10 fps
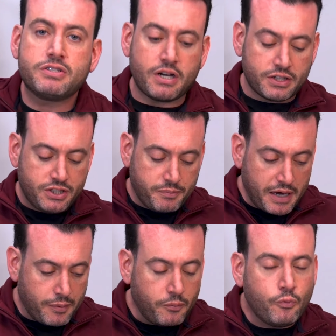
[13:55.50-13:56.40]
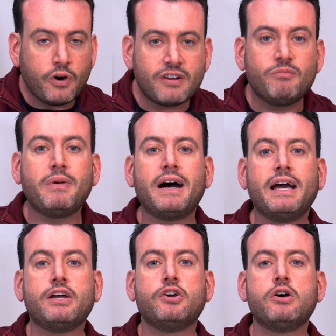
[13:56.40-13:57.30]
to talk to you about one of
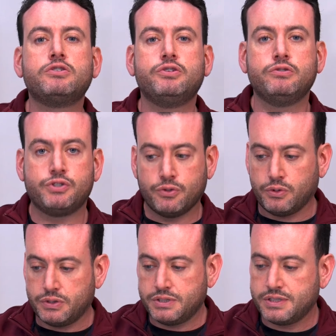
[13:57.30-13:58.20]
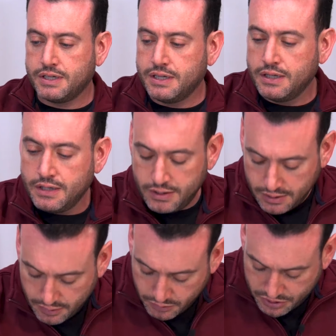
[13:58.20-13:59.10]
my go-to tools,
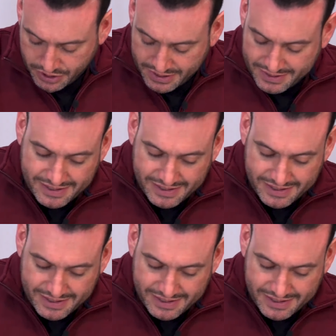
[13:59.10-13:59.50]
which is